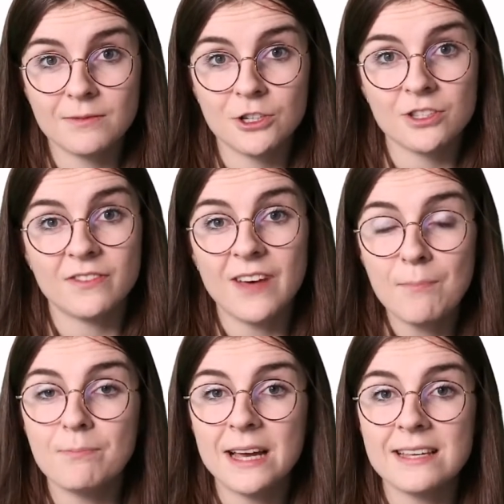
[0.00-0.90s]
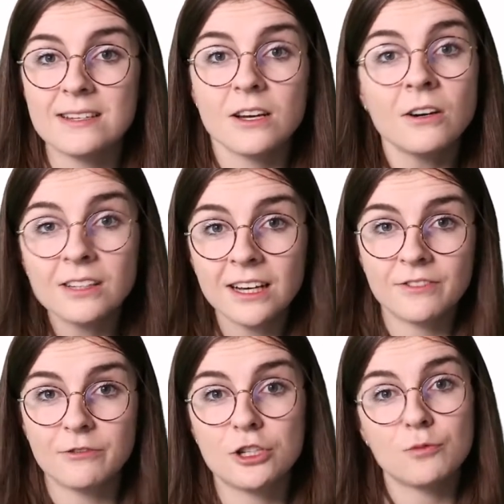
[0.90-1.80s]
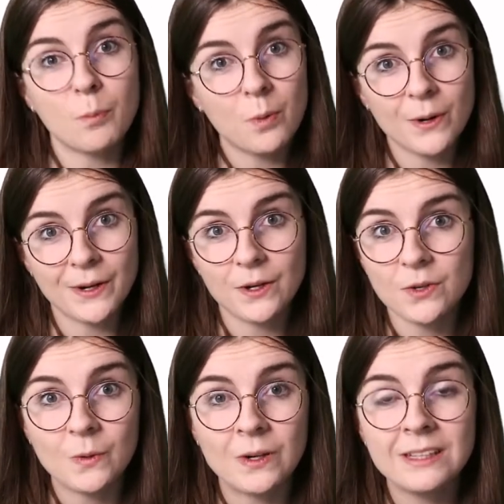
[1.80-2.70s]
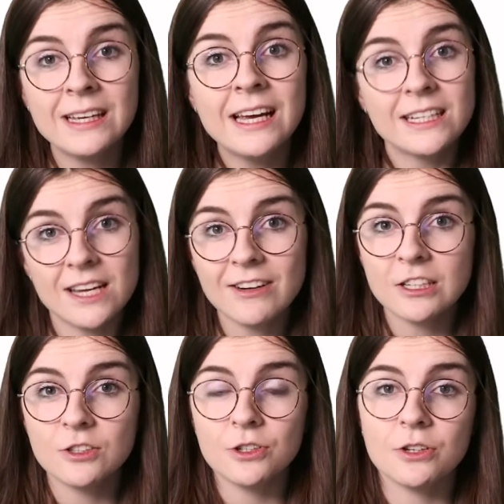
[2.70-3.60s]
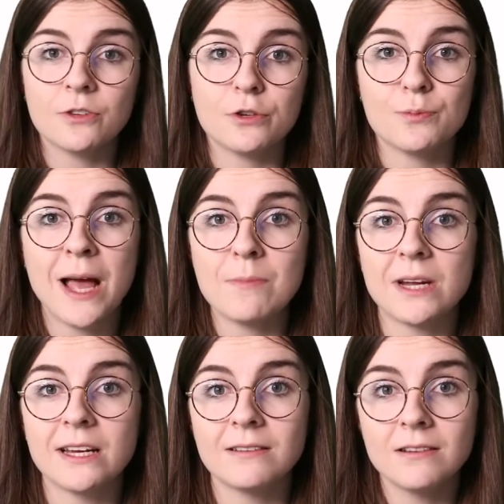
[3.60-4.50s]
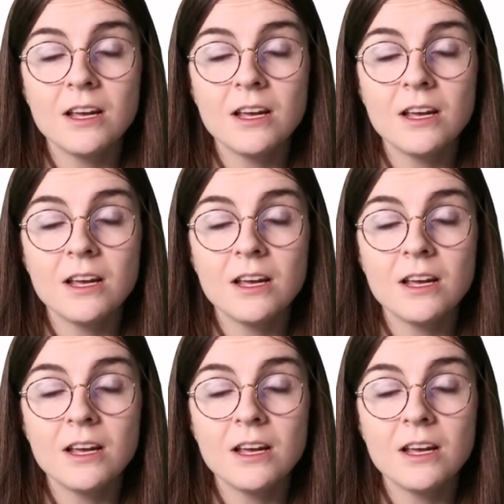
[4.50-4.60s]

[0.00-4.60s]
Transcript: which is a web-based code coverage reporting tool, directly to your Codefresh pipeline.